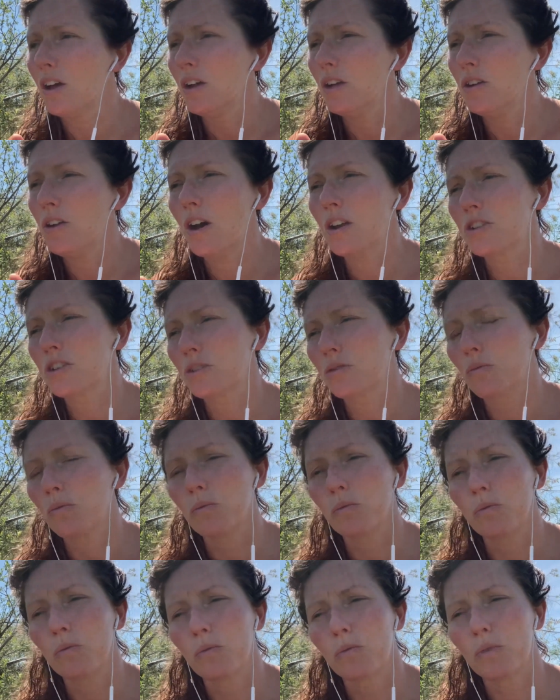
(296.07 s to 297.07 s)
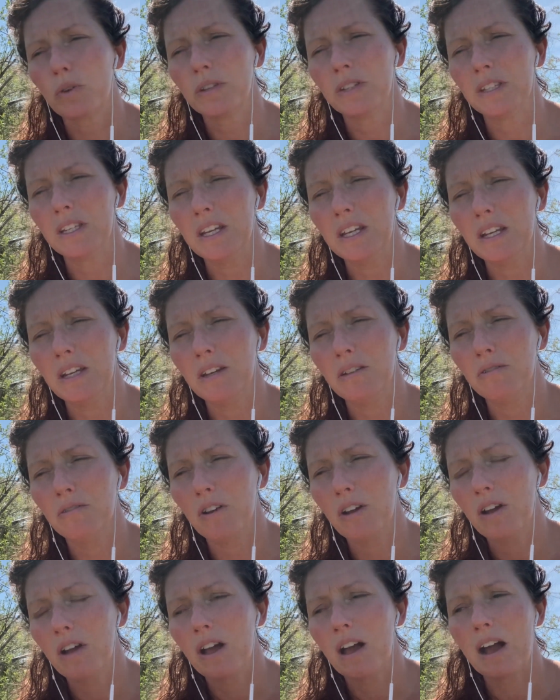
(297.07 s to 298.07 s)
not just receive
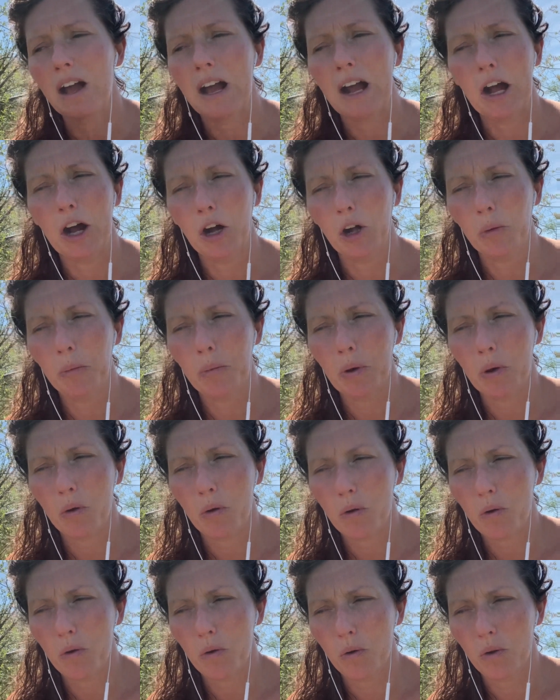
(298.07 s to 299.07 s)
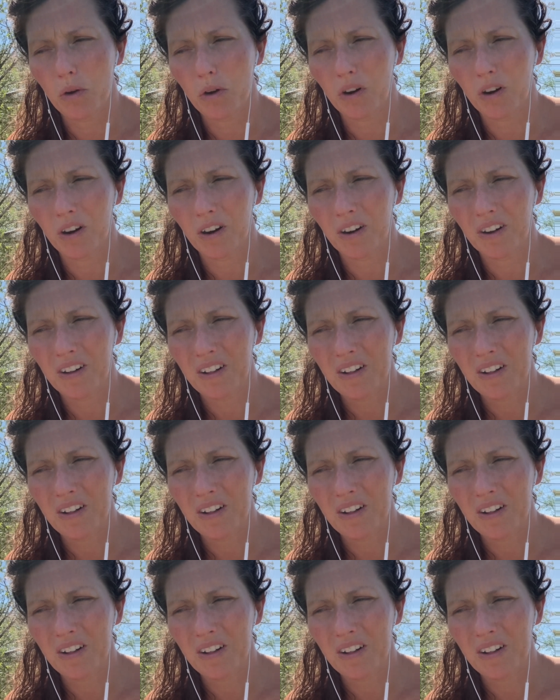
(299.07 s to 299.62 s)
help or